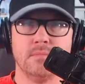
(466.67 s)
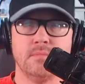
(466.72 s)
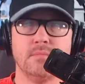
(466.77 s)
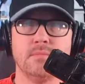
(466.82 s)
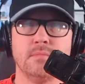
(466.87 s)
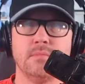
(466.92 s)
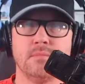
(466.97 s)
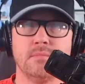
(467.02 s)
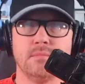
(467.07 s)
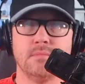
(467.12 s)

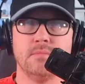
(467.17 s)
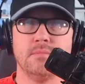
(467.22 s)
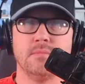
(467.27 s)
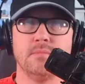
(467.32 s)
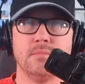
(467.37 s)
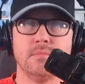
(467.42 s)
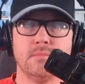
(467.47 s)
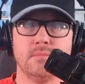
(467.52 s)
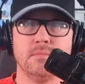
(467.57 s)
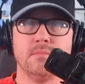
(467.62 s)

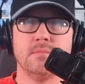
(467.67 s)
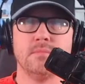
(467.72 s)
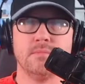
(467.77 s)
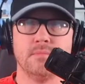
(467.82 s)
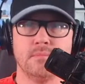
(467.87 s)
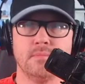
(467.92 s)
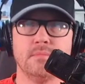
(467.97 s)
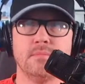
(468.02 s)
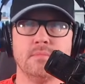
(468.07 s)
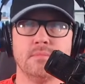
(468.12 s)

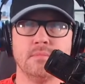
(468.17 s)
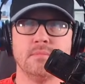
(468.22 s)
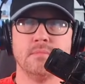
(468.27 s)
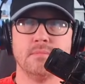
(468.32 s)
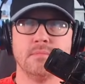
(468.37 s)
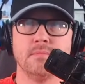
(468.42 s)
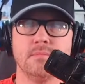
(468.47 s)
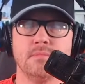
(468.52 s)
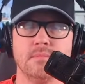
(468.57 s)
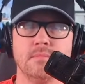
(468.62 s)

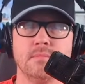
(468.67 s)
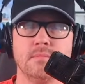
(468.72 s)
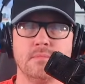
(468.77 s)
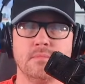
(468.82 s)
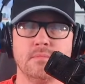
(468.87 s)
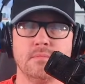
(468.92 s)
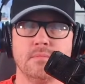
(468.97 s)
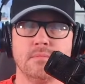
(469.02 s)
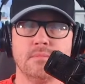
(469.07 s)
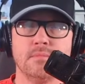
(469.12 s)

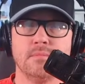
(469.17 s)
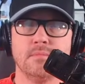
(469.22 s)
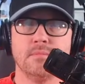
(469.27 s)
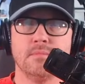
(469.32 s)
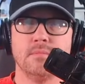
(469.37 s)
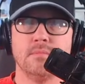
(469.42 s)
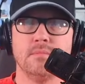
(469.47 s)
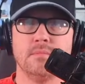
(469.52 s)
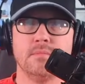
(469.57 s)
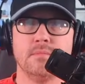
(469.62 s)

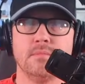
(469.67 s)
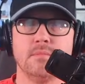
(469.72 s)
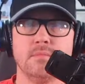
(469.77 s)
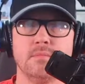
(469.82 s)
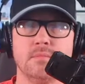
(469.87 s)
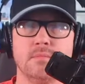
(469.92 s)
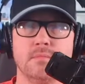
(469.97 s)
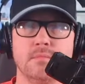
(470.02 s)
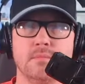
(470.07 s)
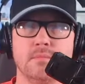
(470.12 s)

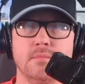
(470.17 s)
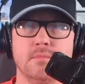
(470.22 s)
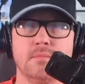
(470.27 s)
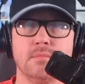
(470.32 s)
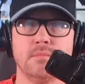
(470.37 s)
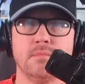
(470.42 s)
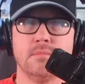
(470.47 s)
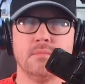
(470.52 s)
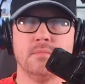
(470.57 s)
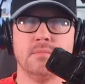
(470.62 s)

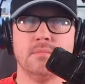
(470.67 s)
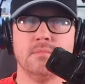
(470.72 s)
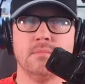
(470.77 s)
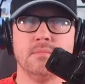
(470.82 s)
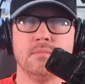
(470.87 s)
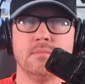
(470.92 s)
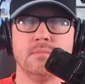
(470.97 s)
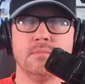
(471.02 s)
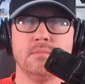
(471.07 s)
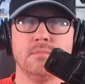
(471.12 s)

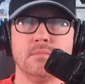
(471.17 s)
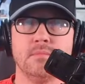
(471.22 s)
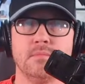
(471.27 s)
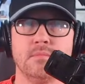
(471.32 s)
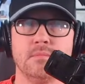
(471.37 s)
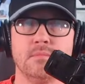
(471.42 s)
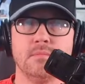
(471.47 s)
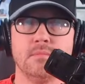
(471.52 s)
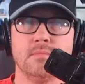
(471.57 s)
(not speaking)